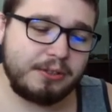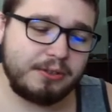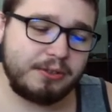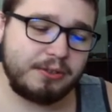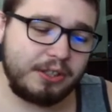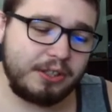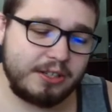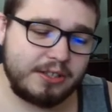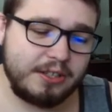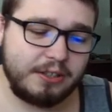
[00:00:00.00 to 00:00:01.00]
or you guys
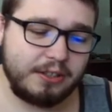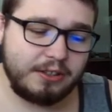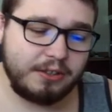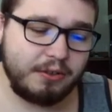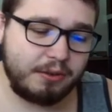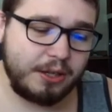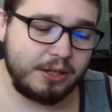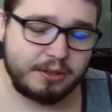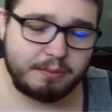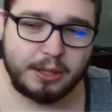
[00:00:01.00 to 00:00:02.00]
hit the
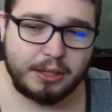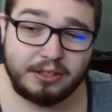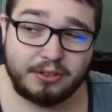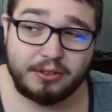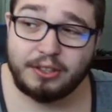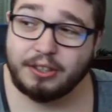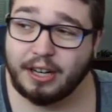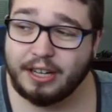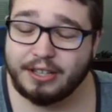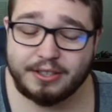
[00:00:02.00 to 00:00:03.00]
notification button, or you
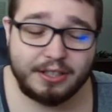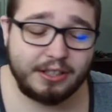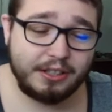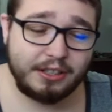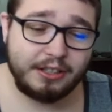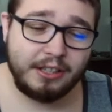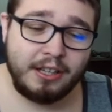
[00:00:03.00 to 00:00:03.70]
guys hit the